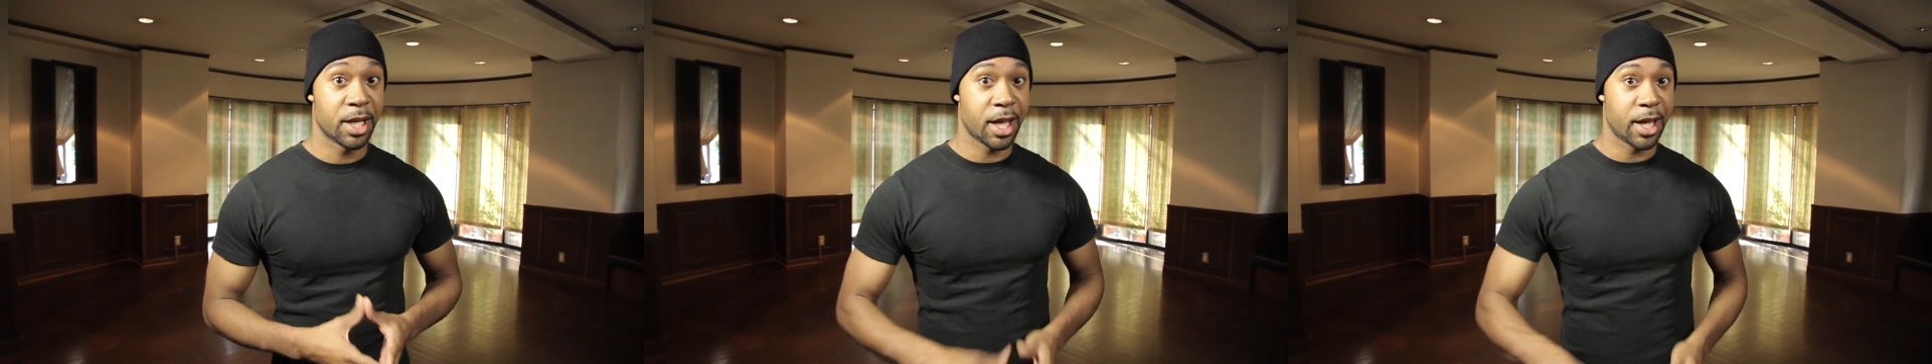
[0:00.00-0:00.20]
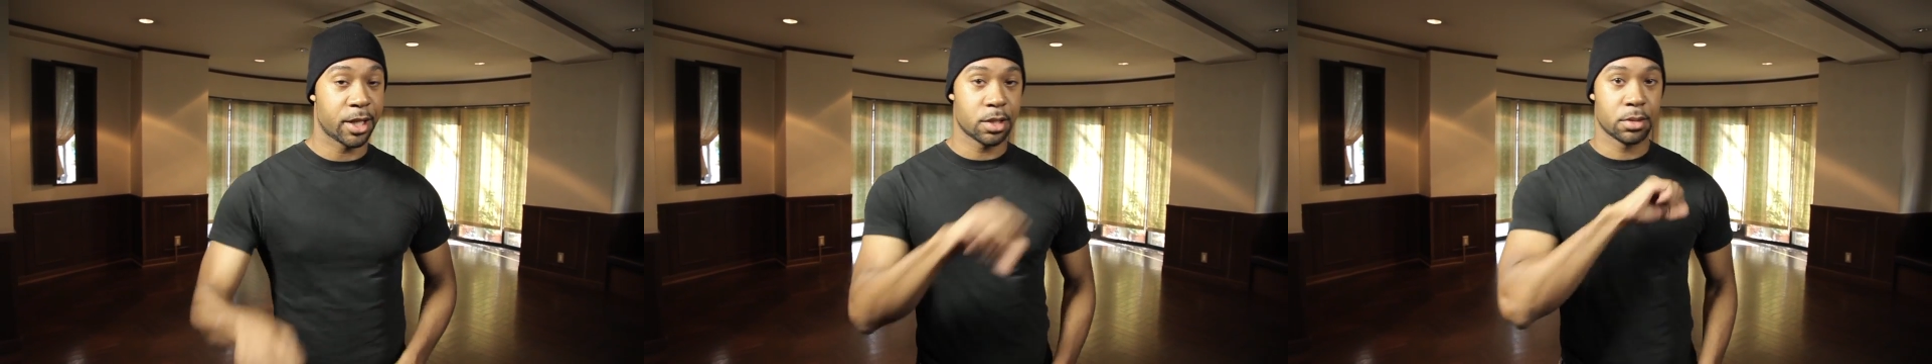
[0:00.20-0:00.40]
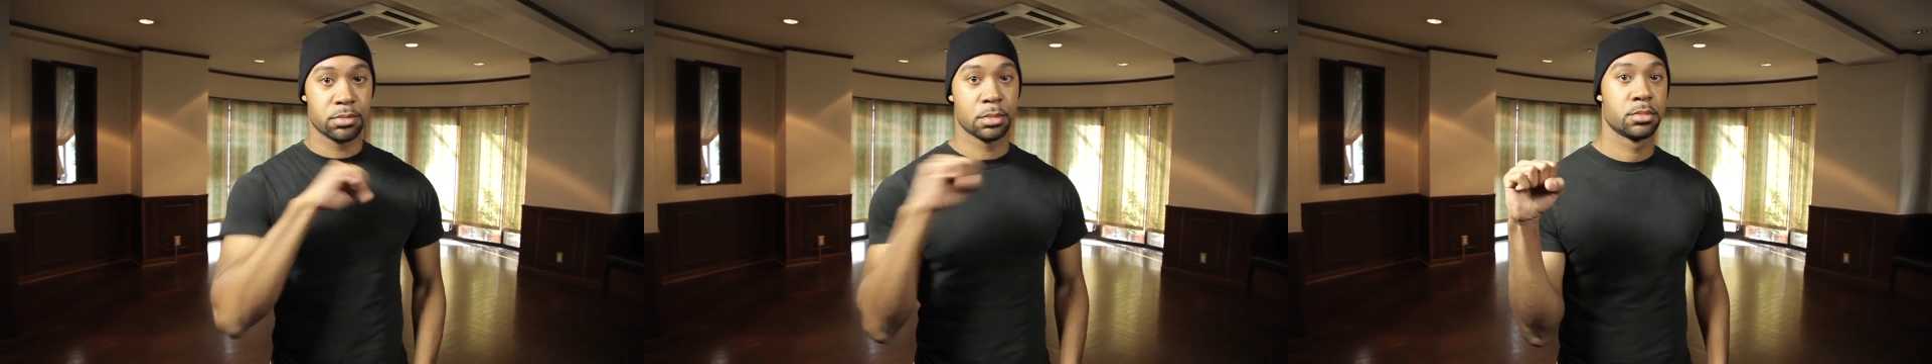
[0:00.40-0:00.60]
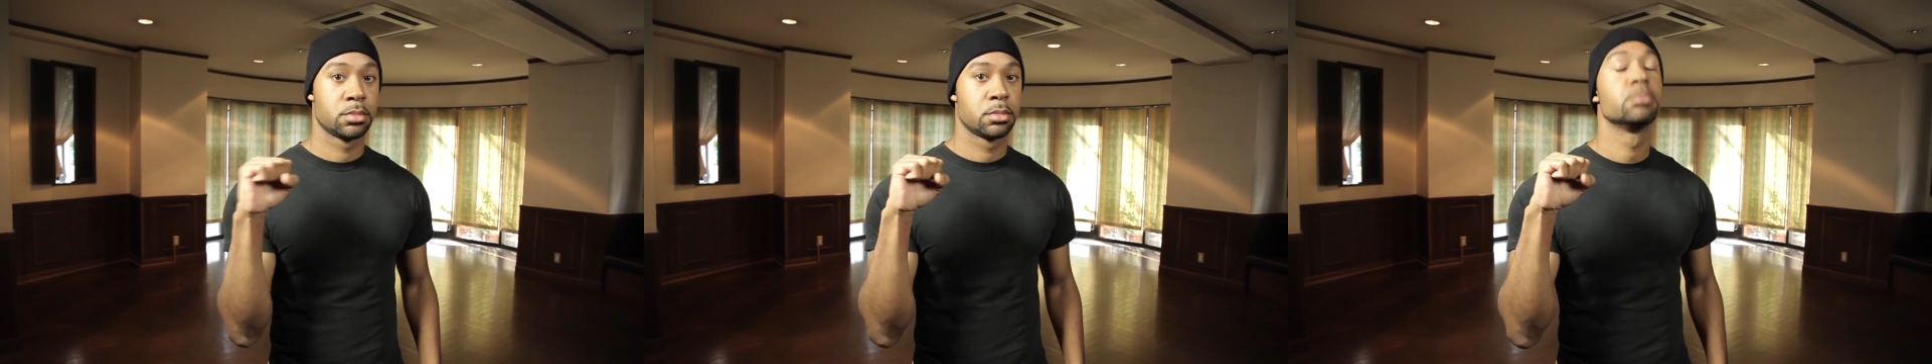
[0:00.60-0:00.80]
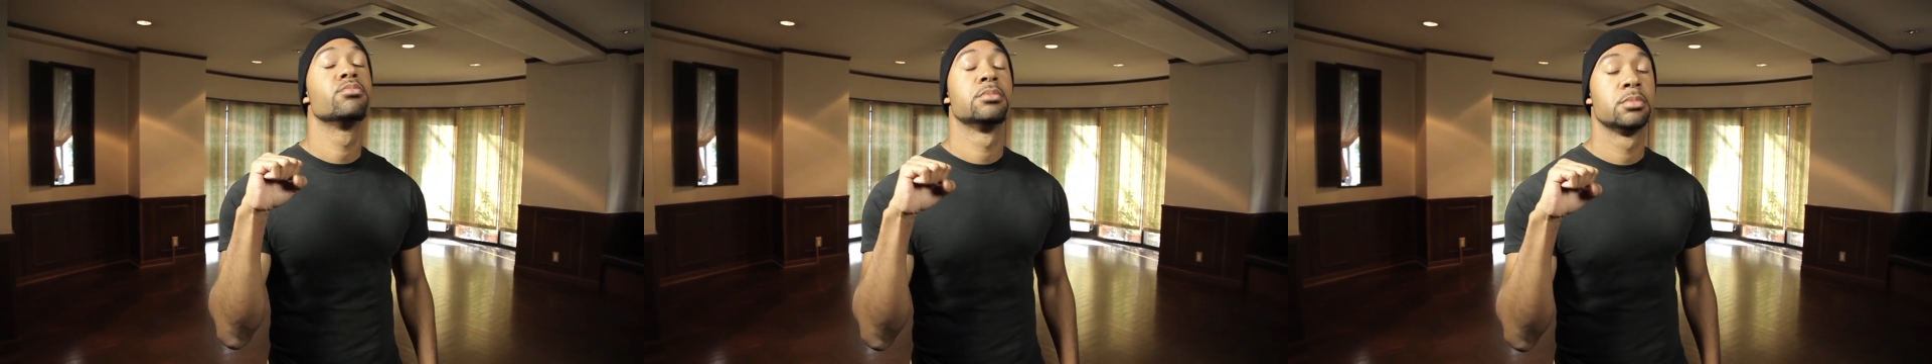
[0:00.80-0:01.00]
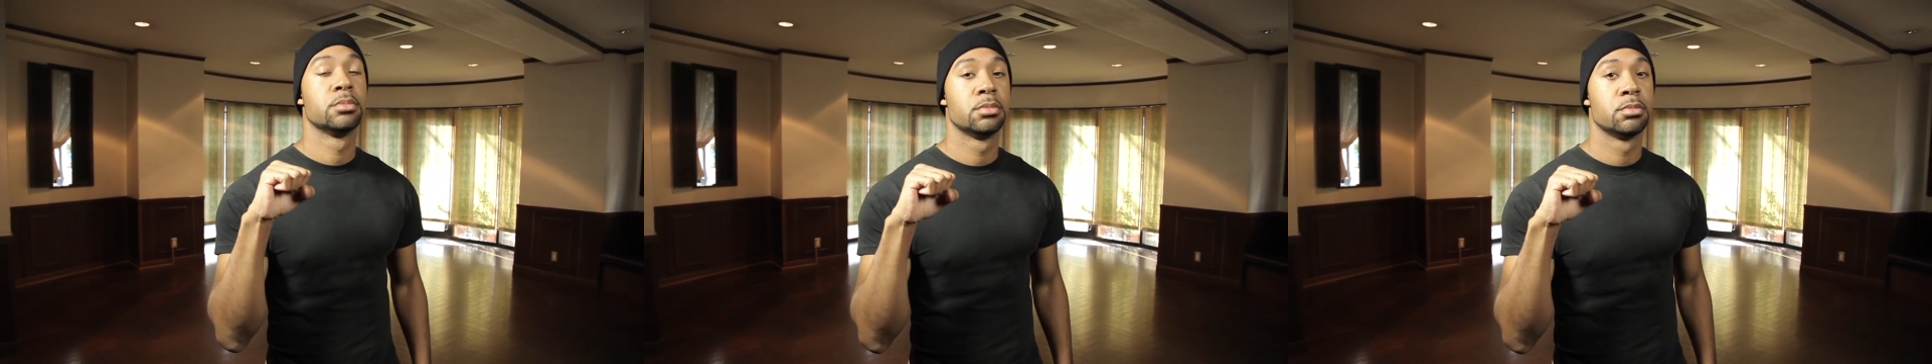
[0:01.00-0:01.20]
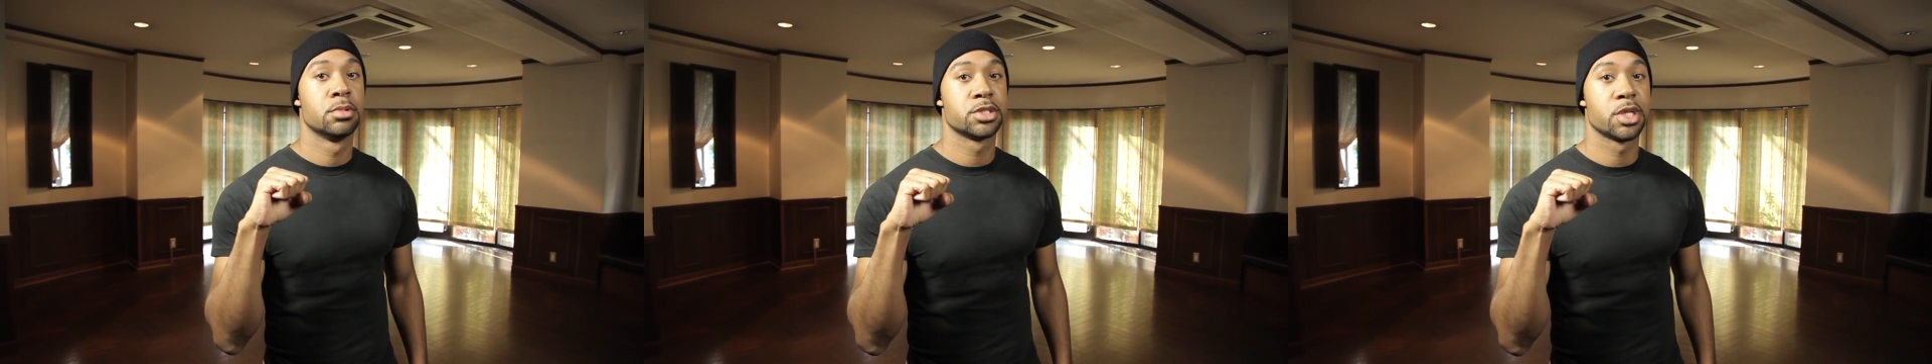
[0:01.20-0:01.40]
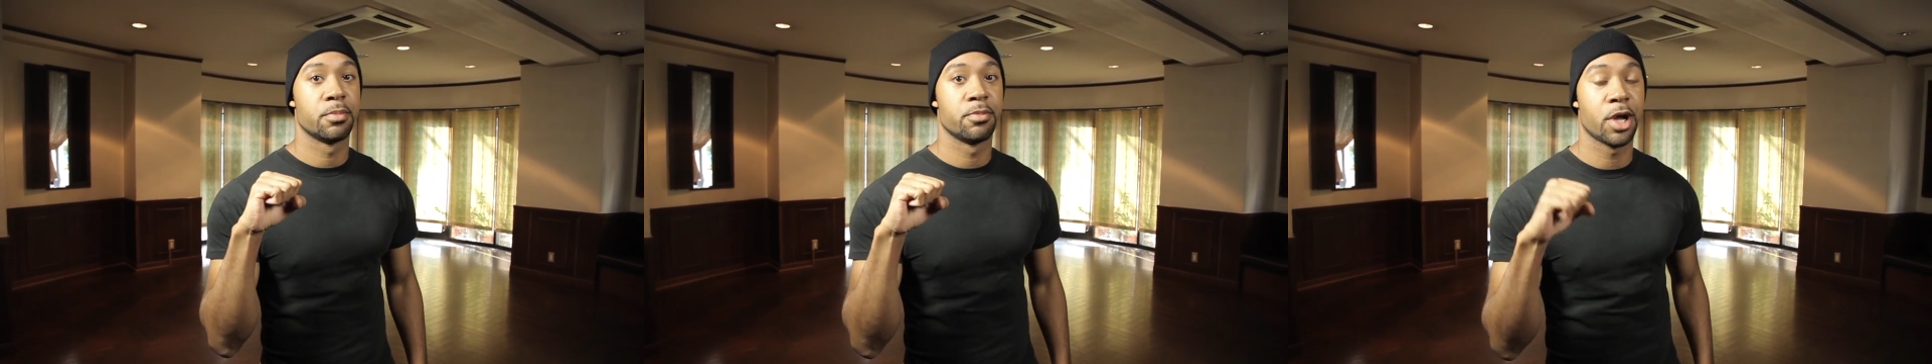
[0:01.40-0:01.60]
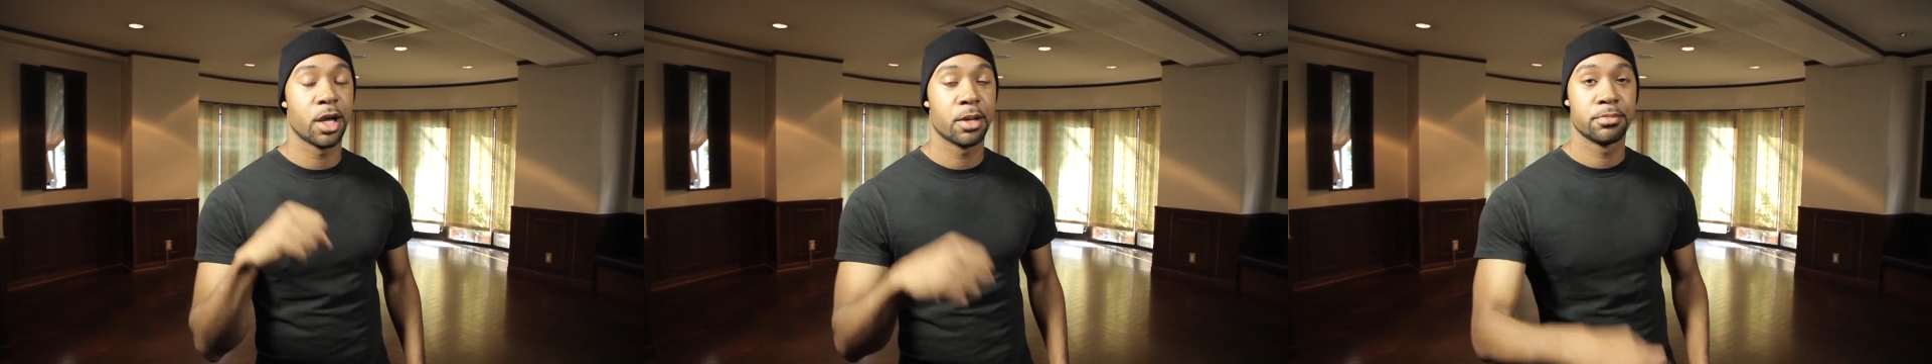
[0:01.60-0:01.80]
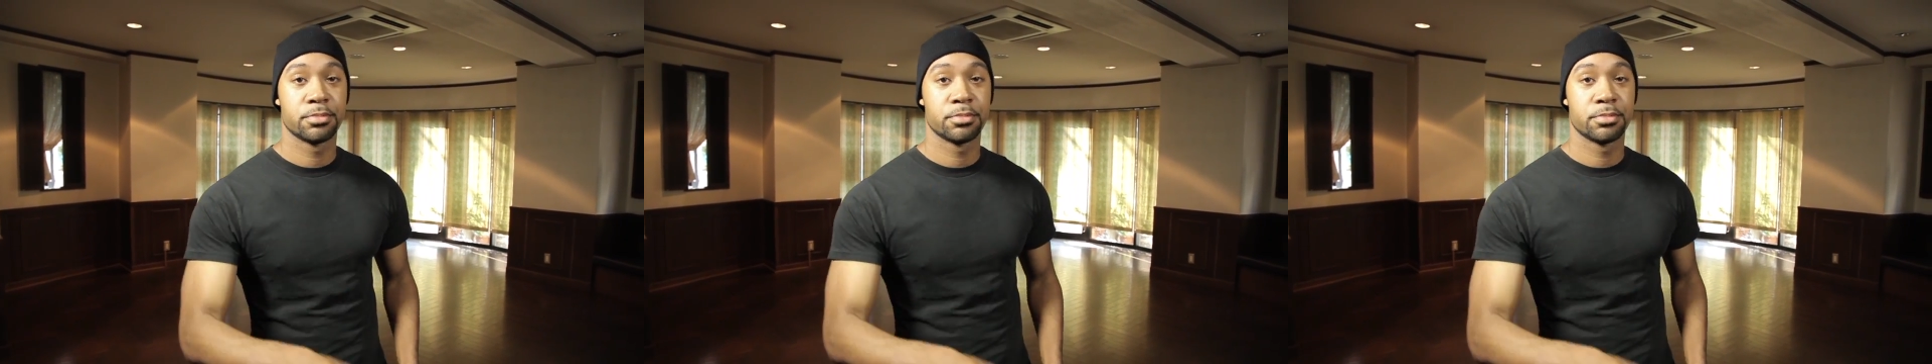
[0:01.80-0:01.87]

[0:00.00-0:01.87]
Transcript: like, what's up, bro?